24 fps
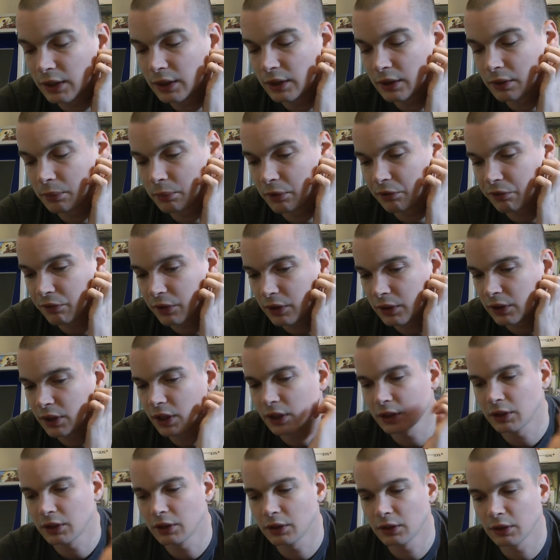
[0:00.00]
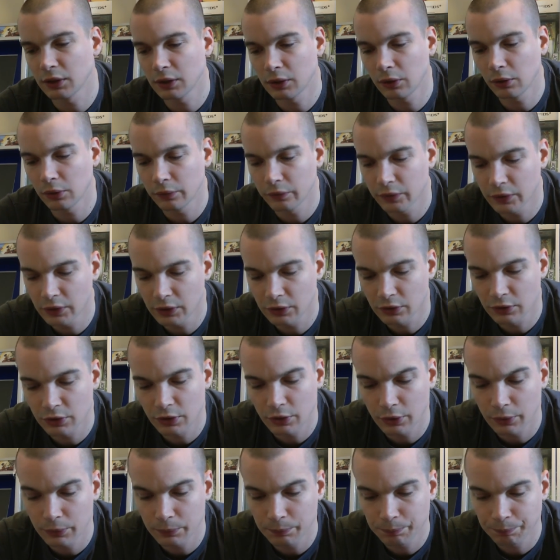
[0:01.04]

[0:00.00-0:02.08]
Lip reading: He did me a fantastic deal on these 2.